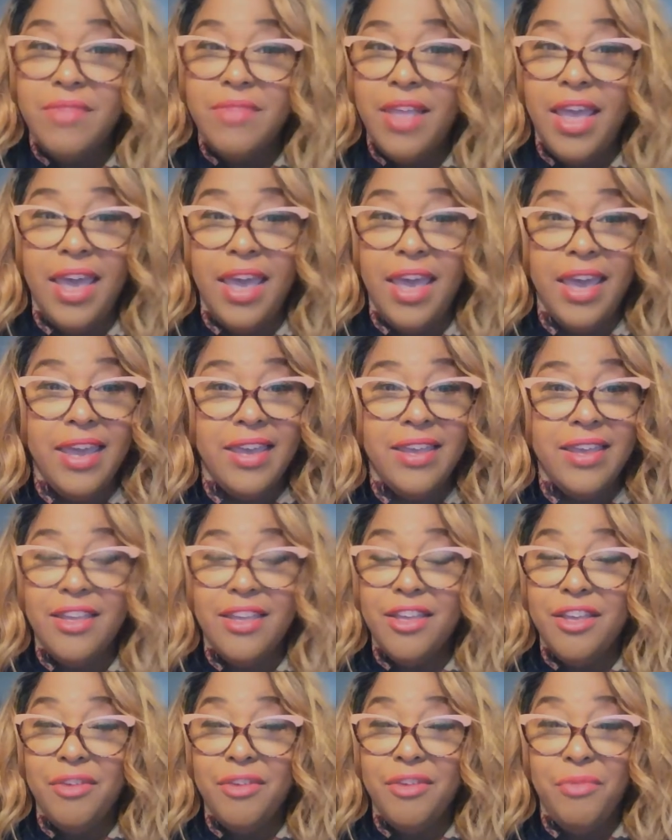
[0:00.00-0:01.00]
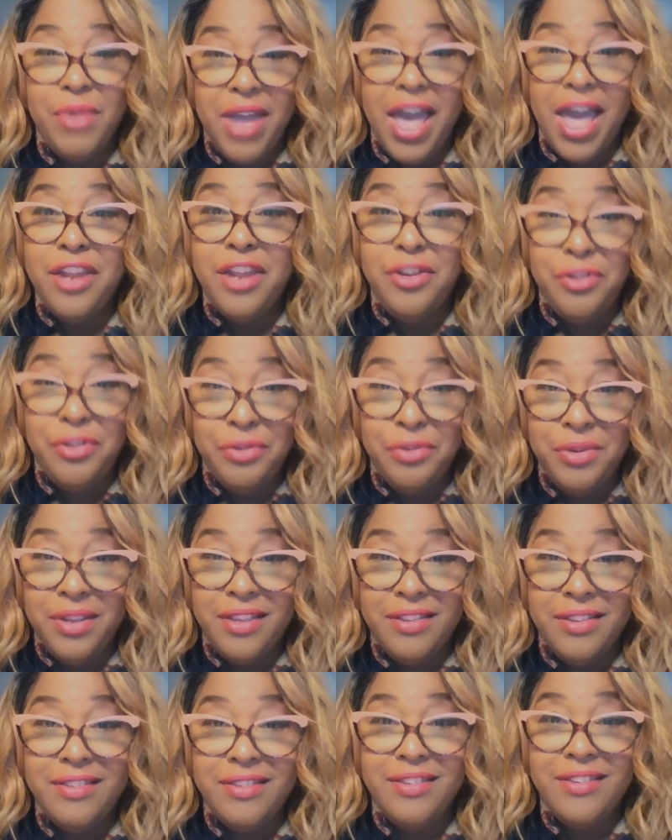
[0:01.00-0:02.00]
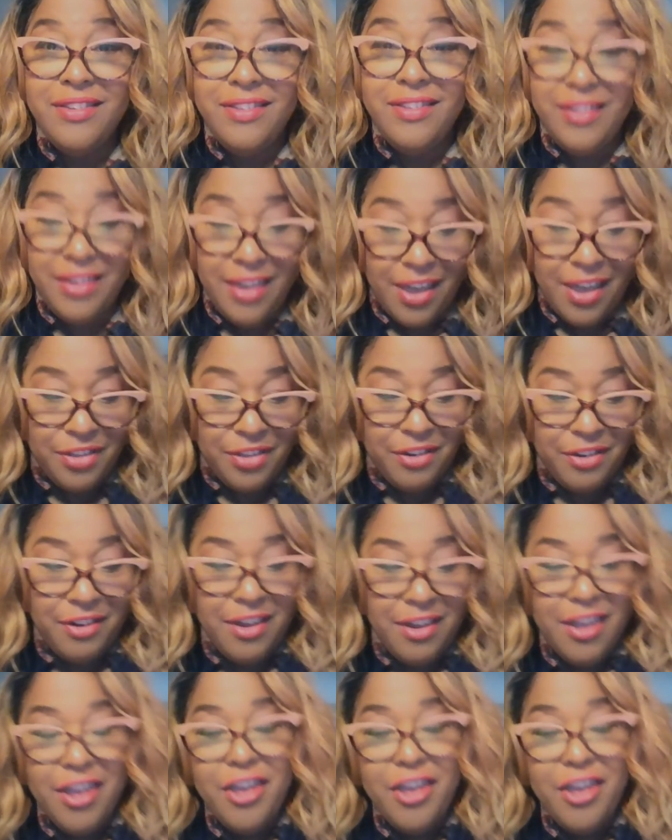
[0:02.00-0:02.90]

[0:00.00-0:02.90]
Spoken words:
Hey, we got to do this together.